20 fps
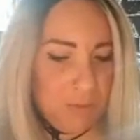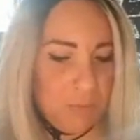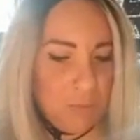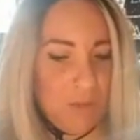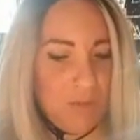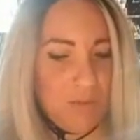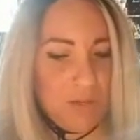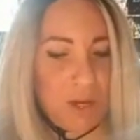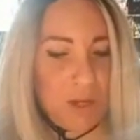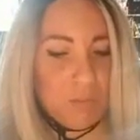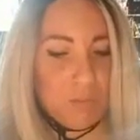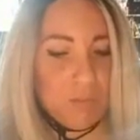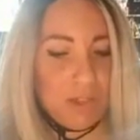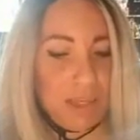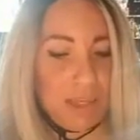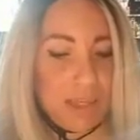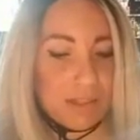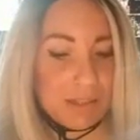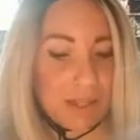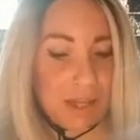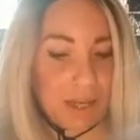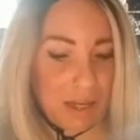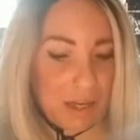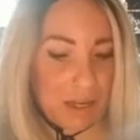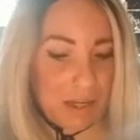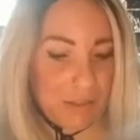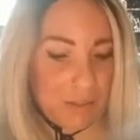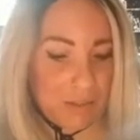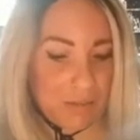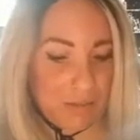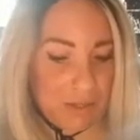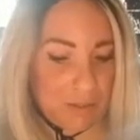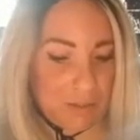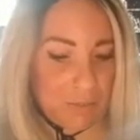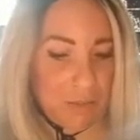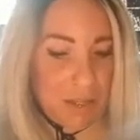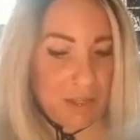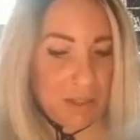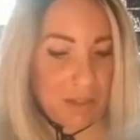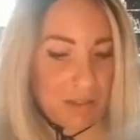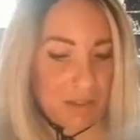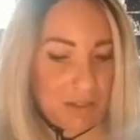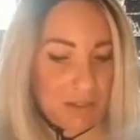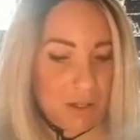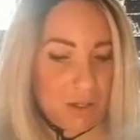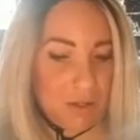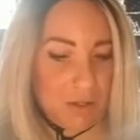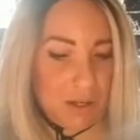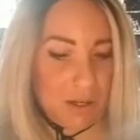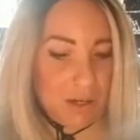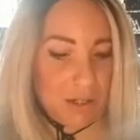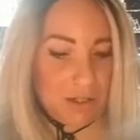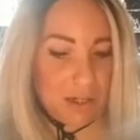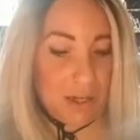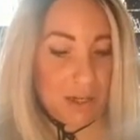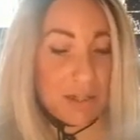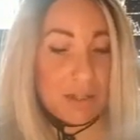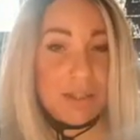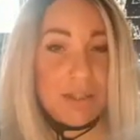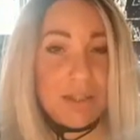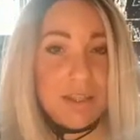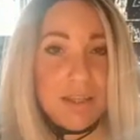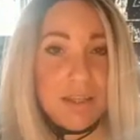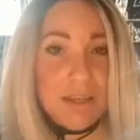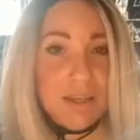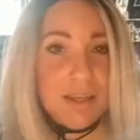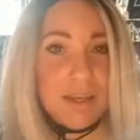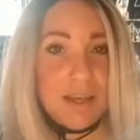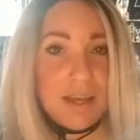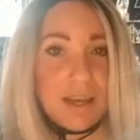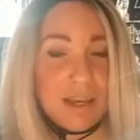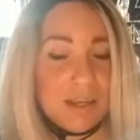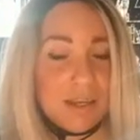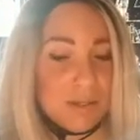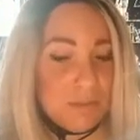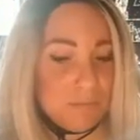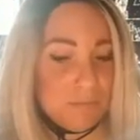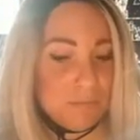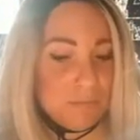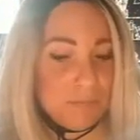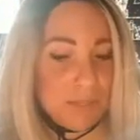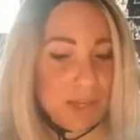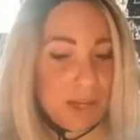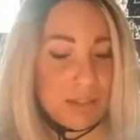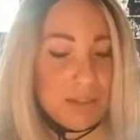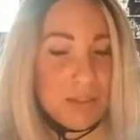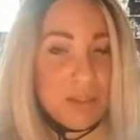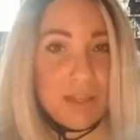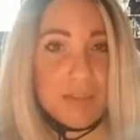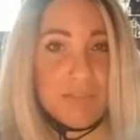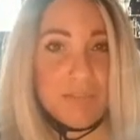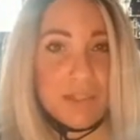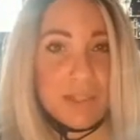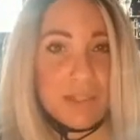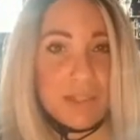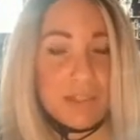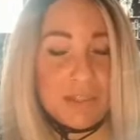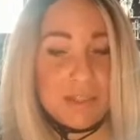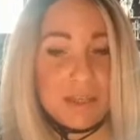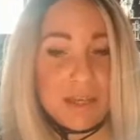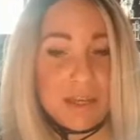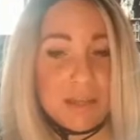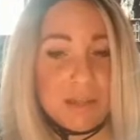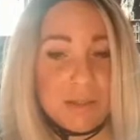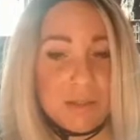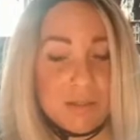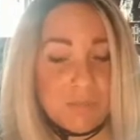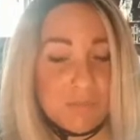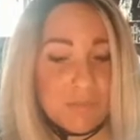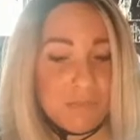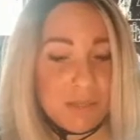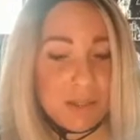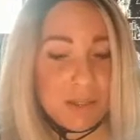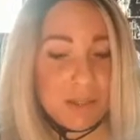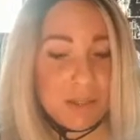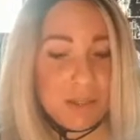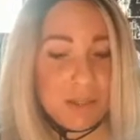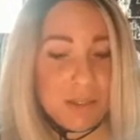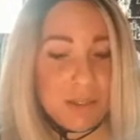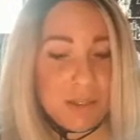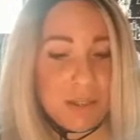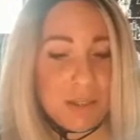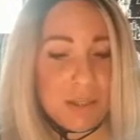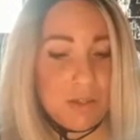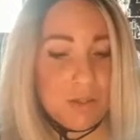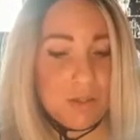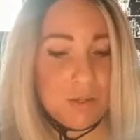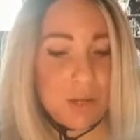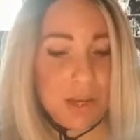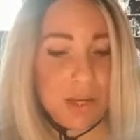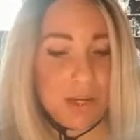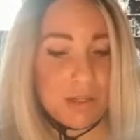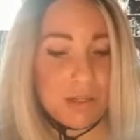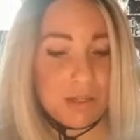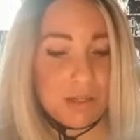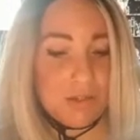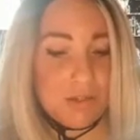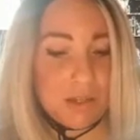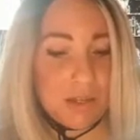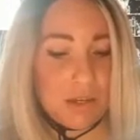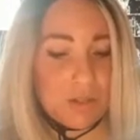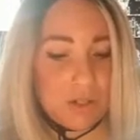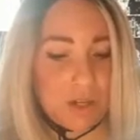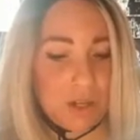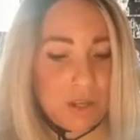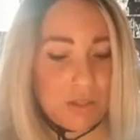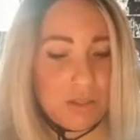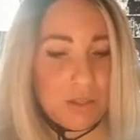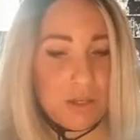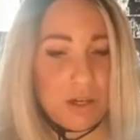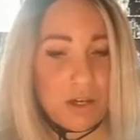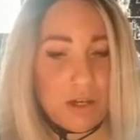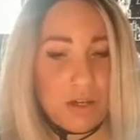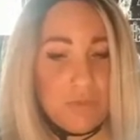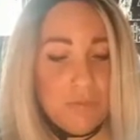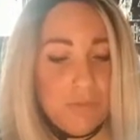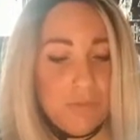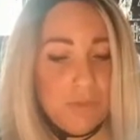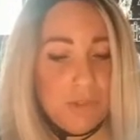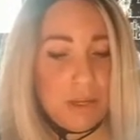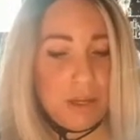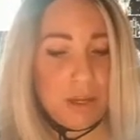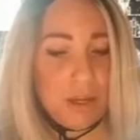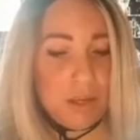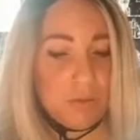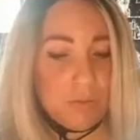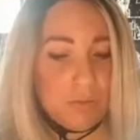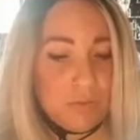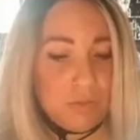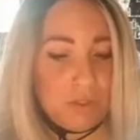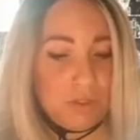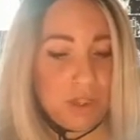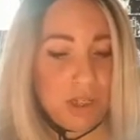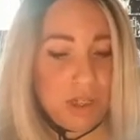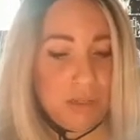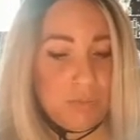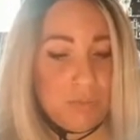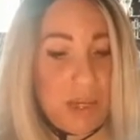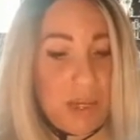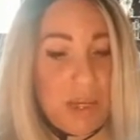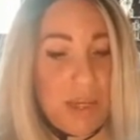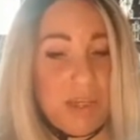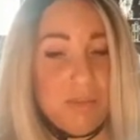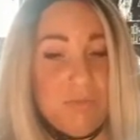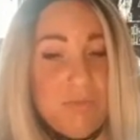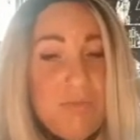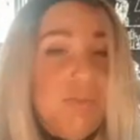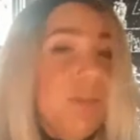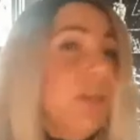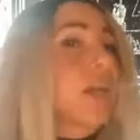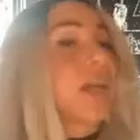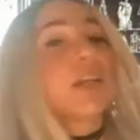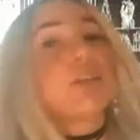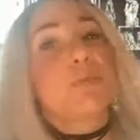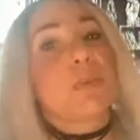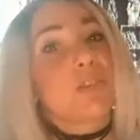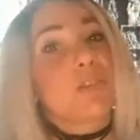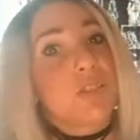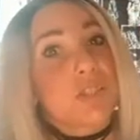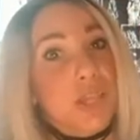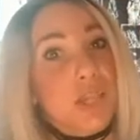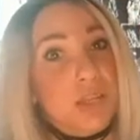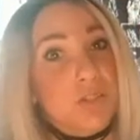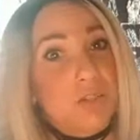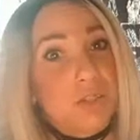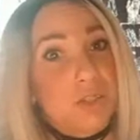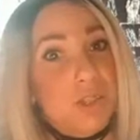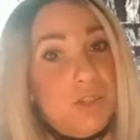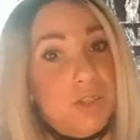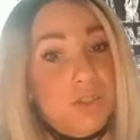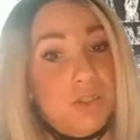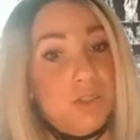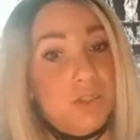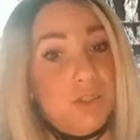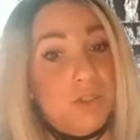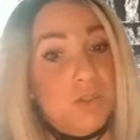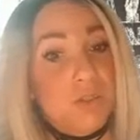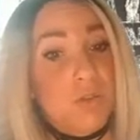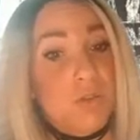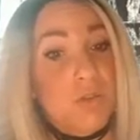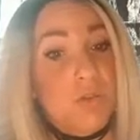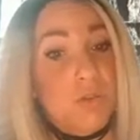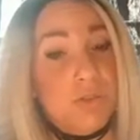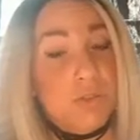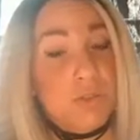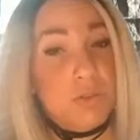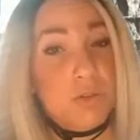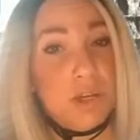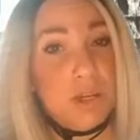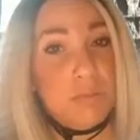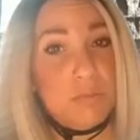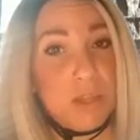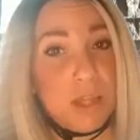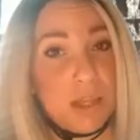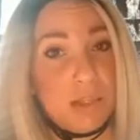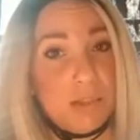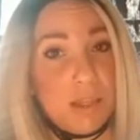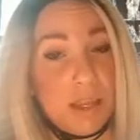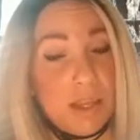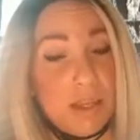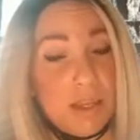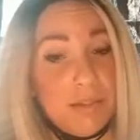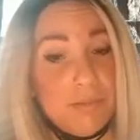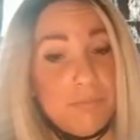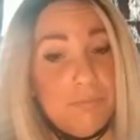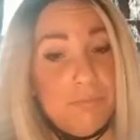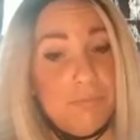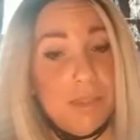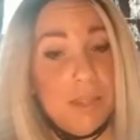Moving on. But yes, I highly recommend this tarot card deck. I love it. The creator / author, she paid very much attention to the whole story plot line.